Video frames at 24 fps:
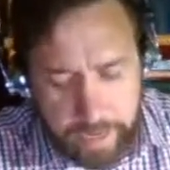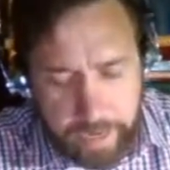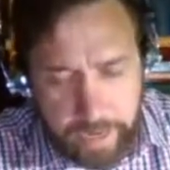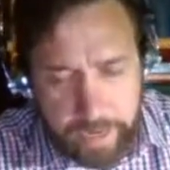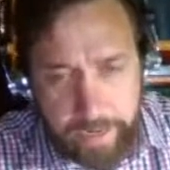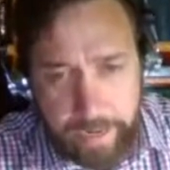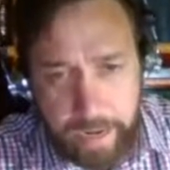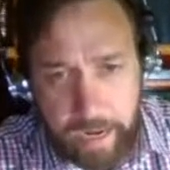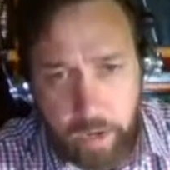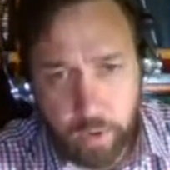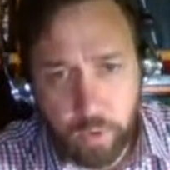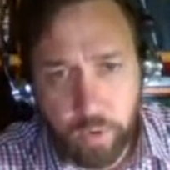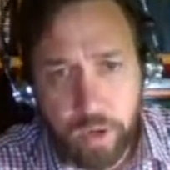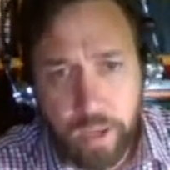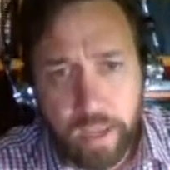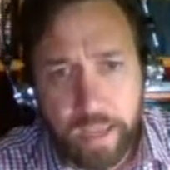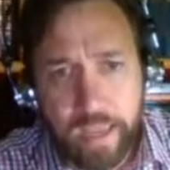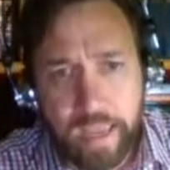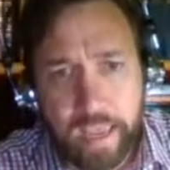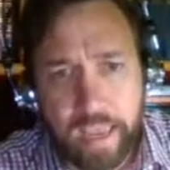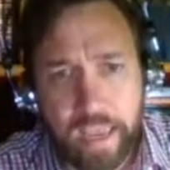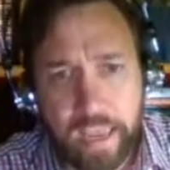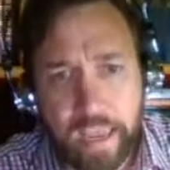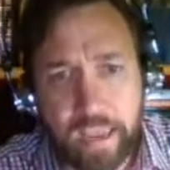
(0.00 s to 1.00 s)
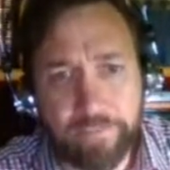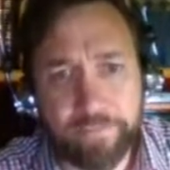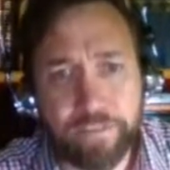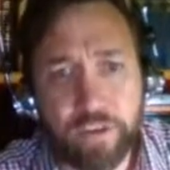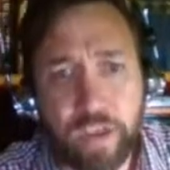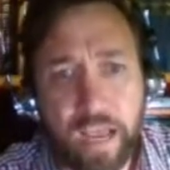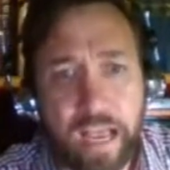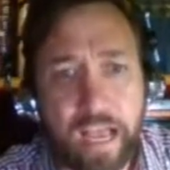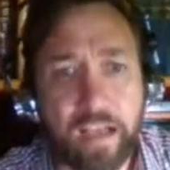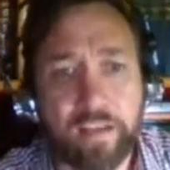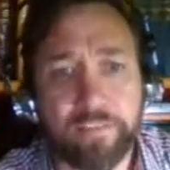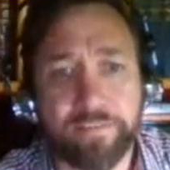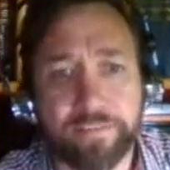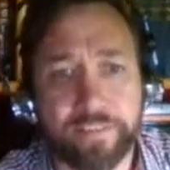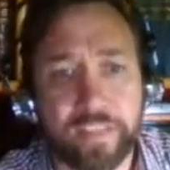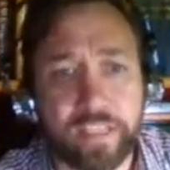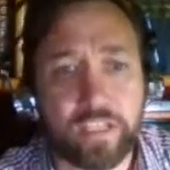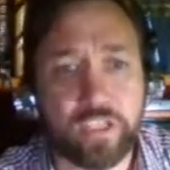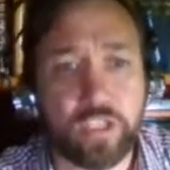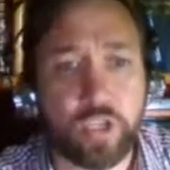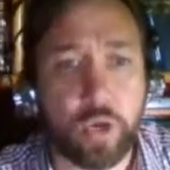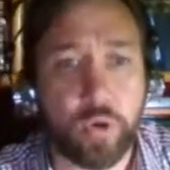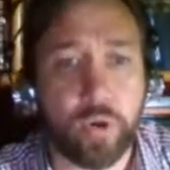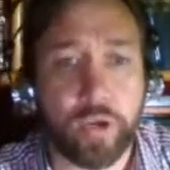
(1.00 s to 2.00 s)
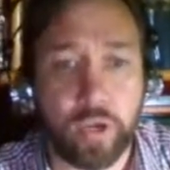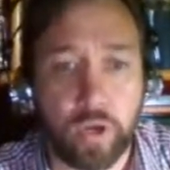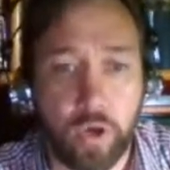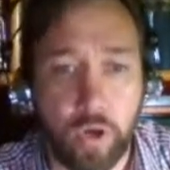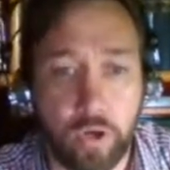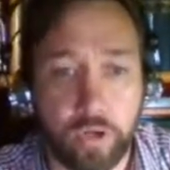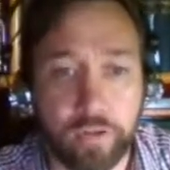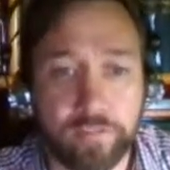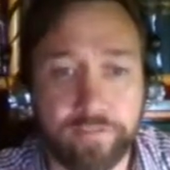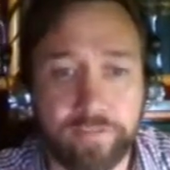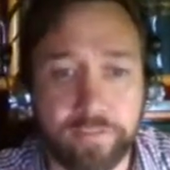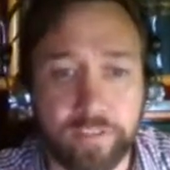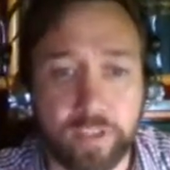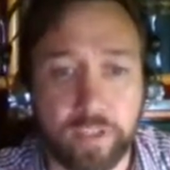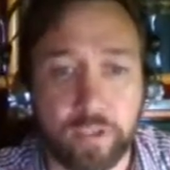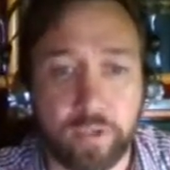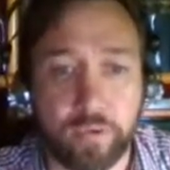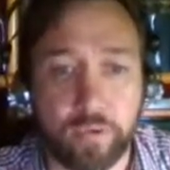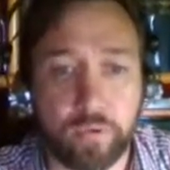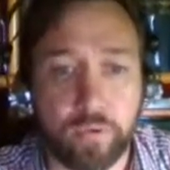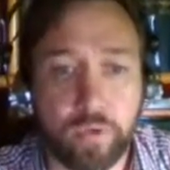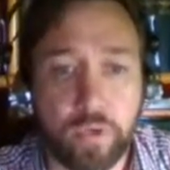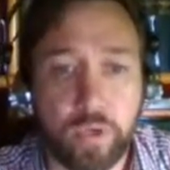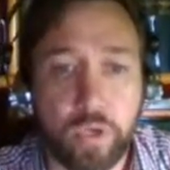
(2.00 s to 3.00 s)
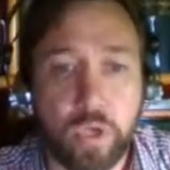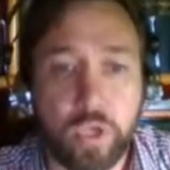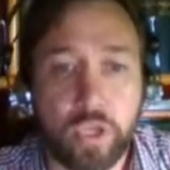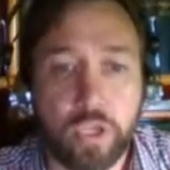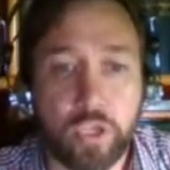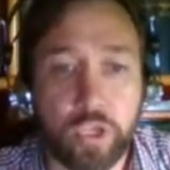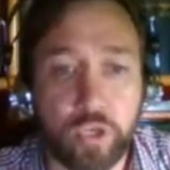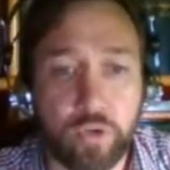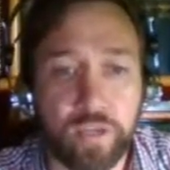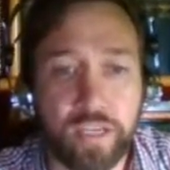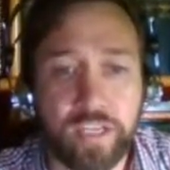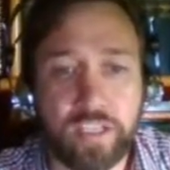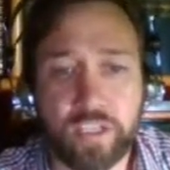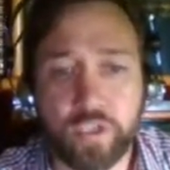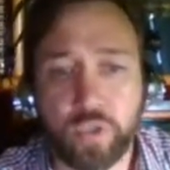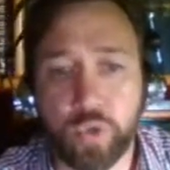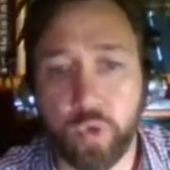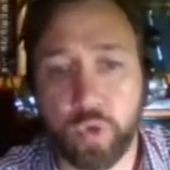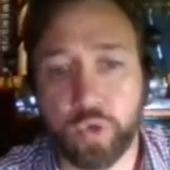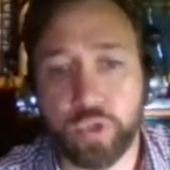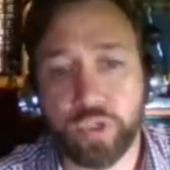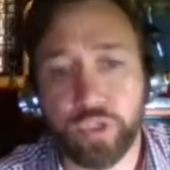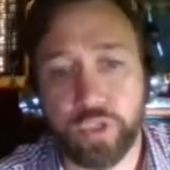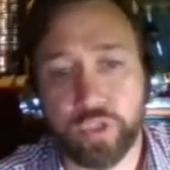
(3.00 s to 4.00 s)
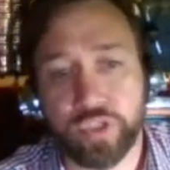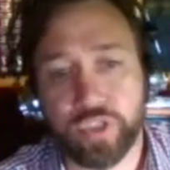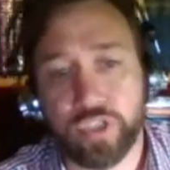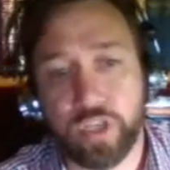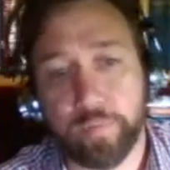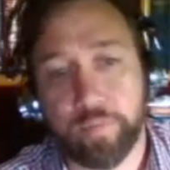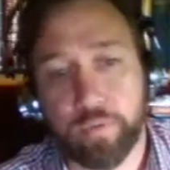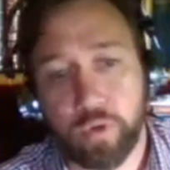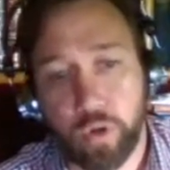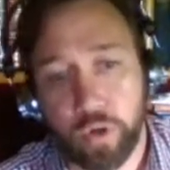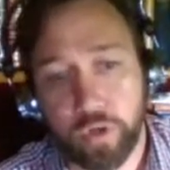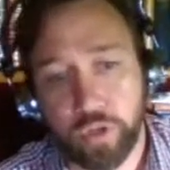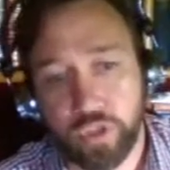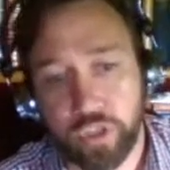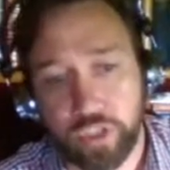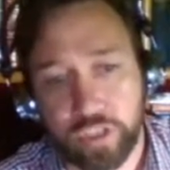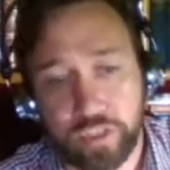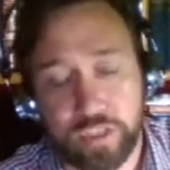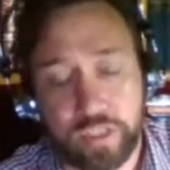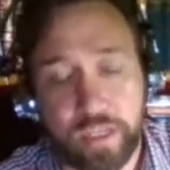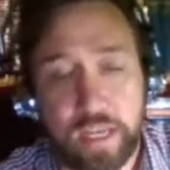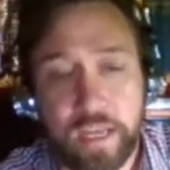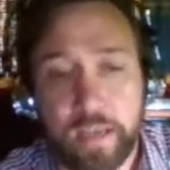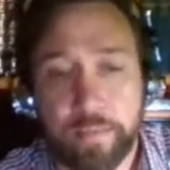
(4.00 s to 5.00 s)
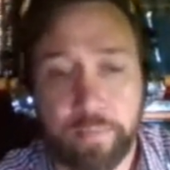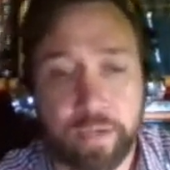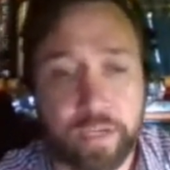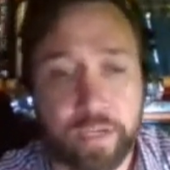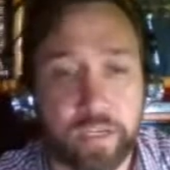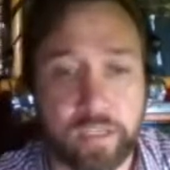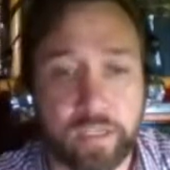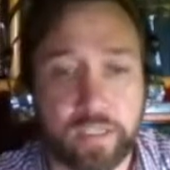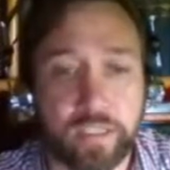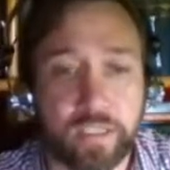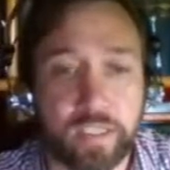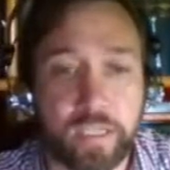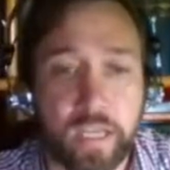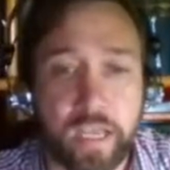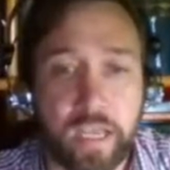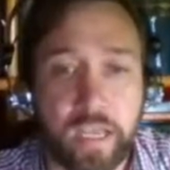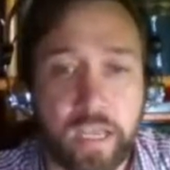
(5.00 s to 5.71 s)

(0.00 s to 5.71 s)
Now, if you have these going on for you, you need to talk to your subconscious, because